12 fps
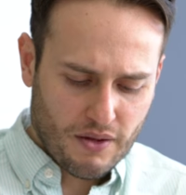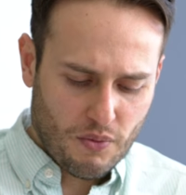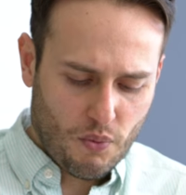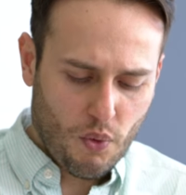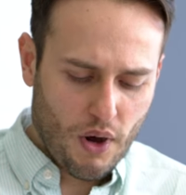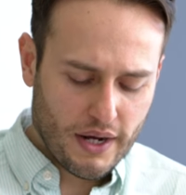
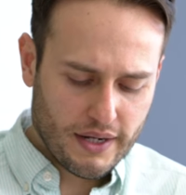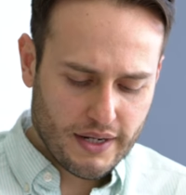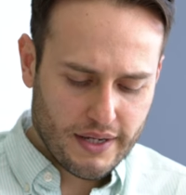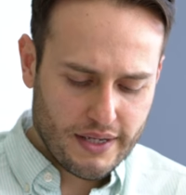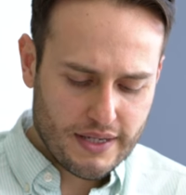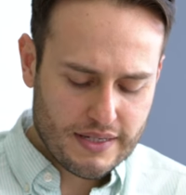one
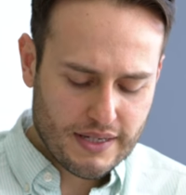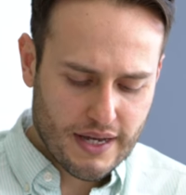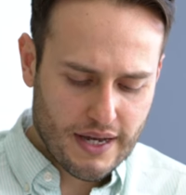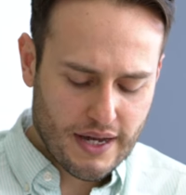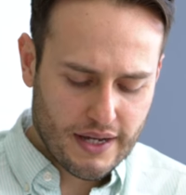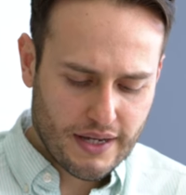is
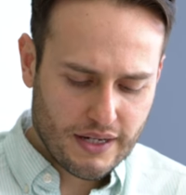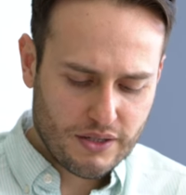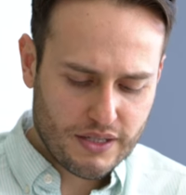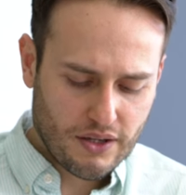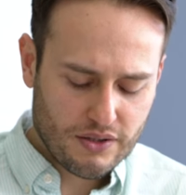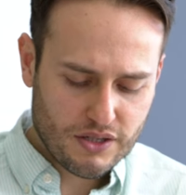uh, can you
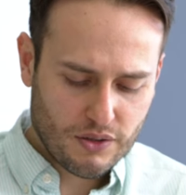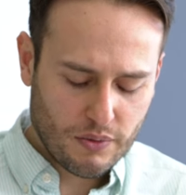tell us a,